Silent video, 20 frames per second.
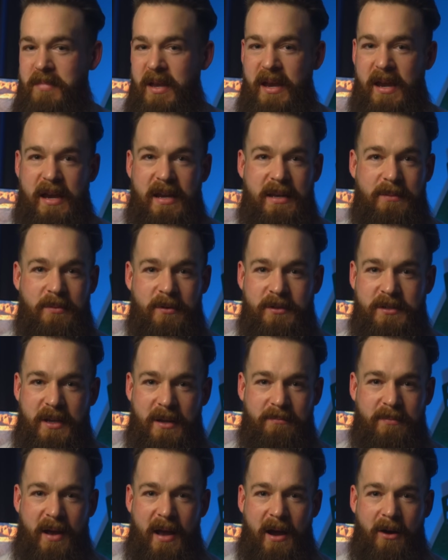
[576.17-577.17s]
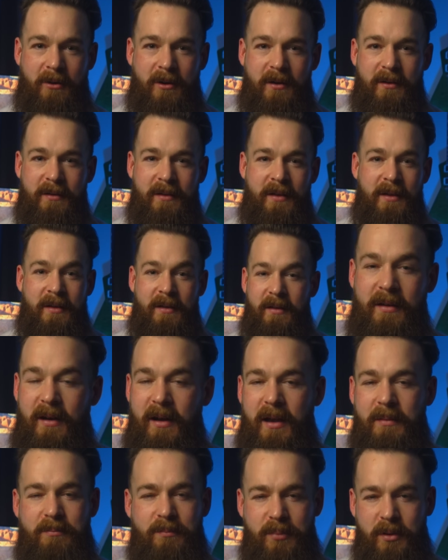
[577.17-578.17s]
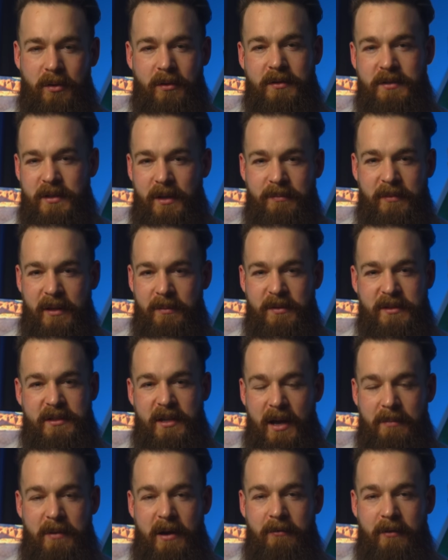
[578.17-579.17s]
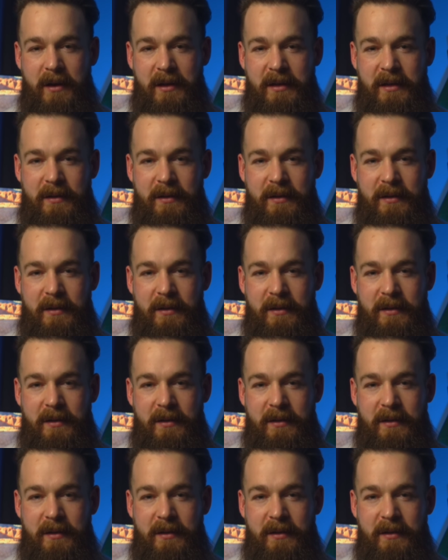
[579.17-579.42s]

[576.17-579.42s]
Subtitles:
80% power, I pulled something beside my right